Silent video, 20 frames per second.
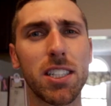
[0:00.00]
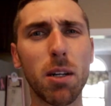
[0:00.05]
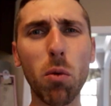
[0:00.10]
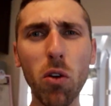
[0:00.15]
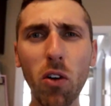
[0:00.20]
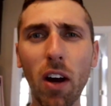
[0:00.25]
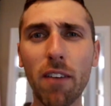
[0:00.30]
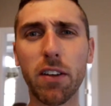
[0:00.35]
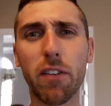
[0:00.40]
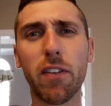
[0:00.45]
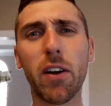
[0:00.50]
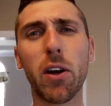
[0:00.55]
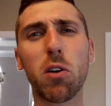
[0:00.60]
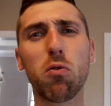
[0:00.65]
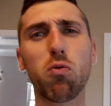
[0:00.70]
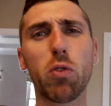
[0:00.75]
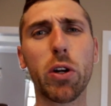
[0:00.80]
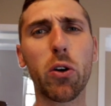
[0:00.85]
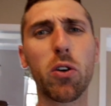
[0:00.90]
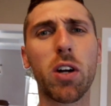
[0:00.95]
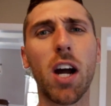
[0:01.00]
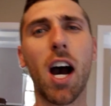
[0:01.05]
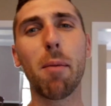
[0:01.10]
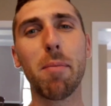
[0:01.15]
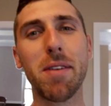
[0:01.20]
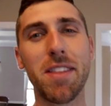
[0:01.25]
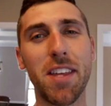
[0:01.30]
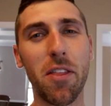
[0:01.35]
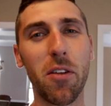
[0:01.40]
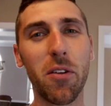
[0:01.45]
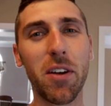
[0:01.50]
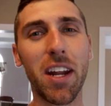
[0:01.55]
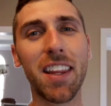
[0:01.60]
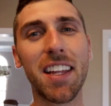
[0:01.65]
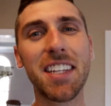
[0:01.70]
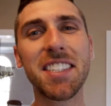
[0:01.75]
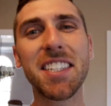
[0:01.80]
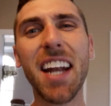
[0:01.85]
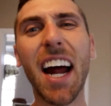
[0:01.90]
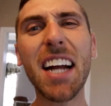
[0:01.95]
Someone left a very real comment the other day.
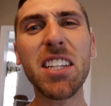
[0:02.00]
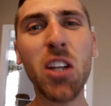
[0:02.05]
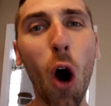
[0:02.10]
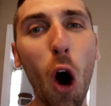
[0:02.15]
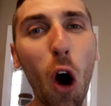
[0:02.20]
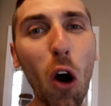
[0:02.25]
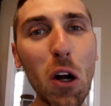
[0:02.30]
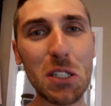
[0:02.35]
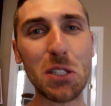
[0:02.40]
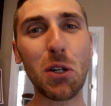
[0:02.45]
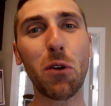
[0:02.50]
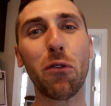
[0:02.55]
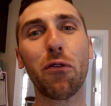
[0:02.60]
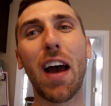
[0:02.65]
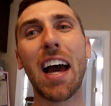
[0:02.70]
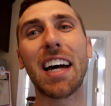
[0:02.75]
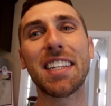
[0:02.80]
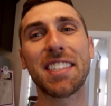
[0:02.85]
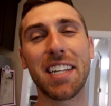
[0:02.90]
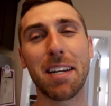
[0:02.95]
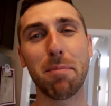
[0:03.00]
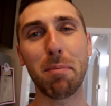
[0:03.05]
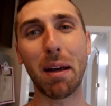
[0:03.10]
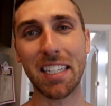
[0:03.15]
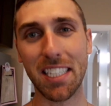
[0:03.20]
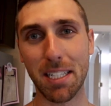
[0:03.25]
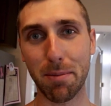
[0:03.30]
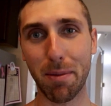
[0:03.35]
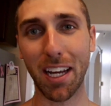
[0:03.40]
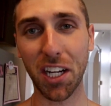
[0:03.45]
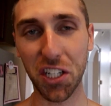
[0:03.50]
They said, I talk so fast that it makes them